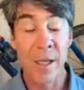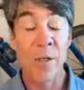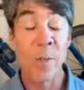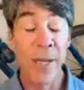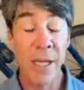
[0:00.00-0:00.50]

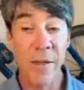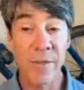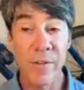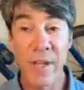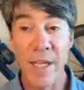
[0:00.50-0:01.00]
Speaking
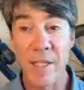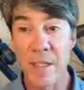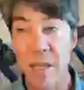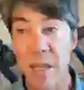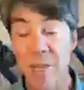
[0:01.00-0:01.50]
of
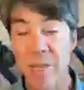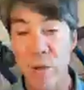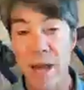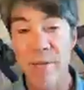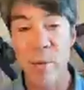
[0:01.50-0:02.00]
events, if
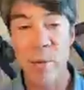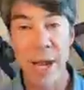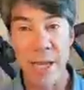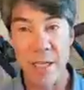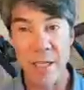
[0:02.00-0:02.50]
you have a
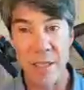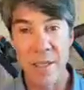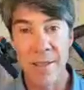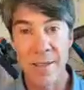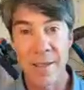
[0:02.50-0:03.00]

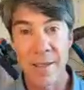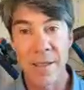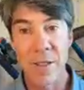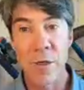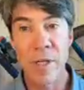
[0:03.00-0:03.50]
race,
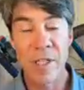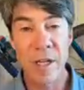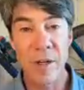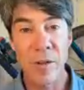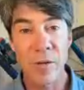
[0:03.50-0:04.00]
you can
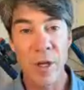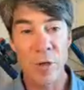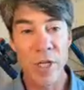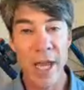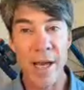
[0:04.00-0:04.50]
tell
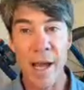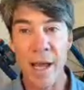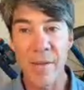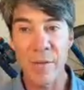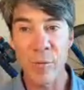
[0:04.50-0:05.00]
Coach Cat, I
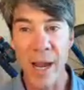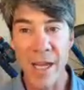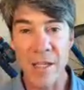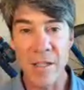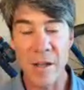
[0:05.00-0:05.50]
have a
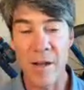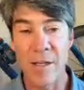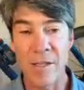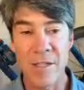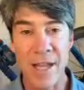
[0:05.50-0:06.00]
race
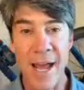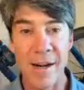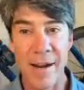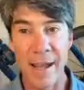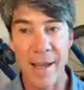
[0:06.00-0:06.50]
on
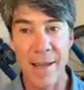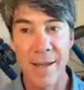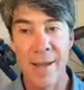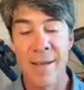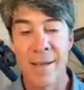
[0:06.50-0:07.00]
Saturday,
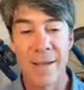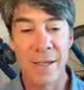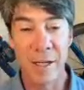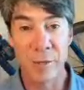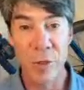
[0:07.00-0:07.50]

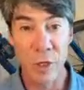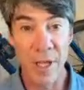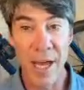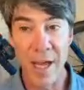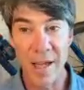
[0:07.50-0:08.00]
you know,
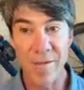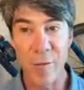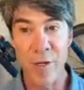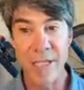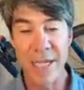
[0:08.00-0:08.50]
July
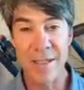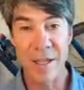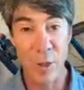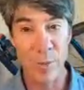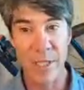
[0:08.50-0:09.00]
14th.
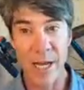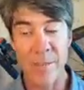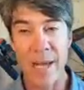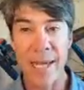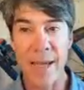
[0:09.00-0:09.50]
Can you put that
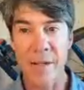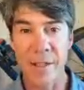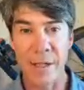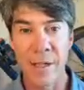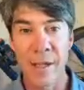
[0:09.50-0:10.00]
on my
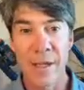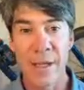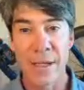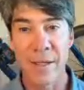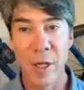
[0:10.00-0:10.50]
calendar?
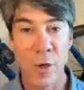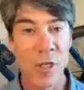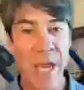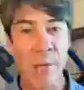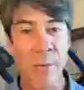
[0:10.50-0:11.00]
And the
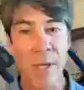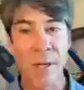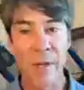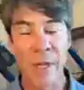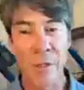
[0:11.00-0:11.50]
Coach Cat
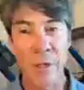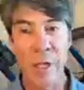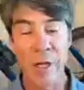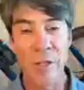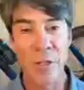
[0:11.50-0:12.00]
will. And then you
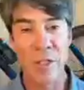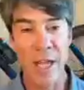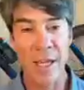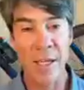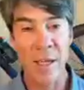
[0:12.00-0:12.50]
can also
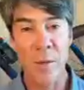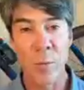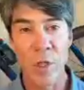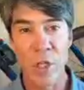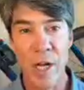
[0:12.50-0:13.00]
say,
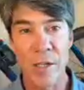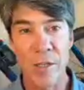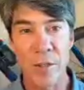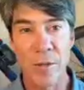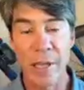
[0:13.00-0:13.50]
what should I
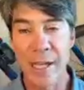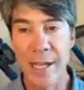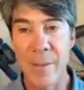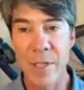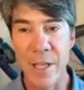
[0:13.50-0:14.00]
do
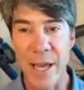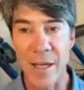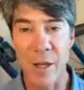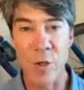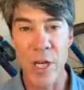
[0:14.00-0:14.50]
leading up to that?
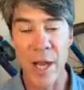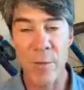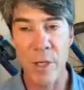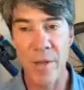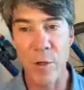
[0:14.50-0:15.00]
And Coach
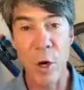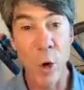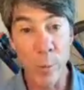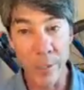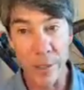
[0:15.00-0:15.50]
Cat will give you
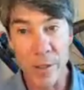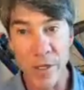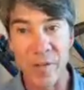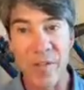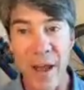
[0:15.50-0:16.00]

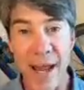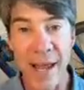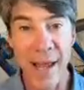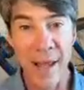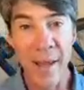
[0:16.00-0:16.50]
openers on
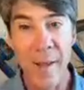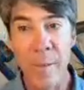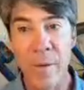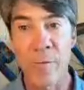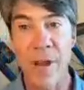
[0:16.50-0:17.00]
Friday
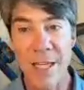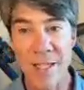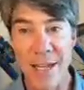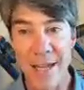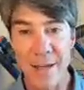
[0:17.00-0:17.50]
a
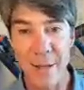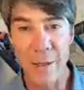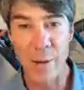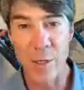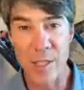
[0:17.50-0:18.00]
rest day on
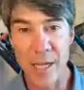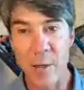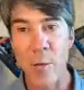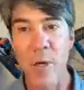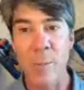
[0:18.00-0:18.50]
Thursday.
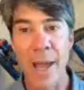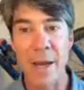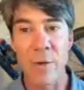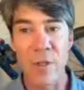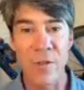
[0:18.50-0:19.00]
It'll work
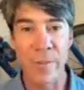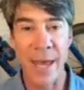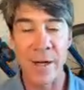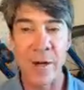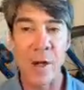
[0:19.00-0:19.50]
backwards from
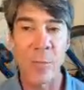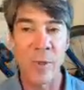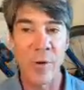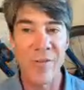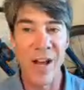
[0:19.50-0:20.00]
that. It'll help
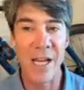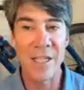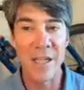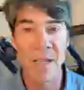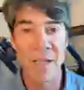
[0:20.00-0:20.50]
you
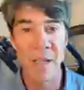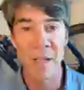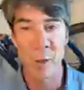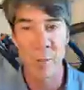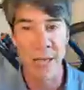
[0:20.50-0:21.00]
revise
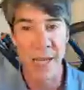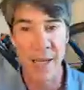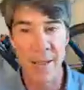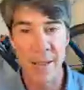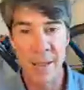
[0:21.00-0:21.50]
your
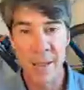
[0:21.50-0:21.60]
plan.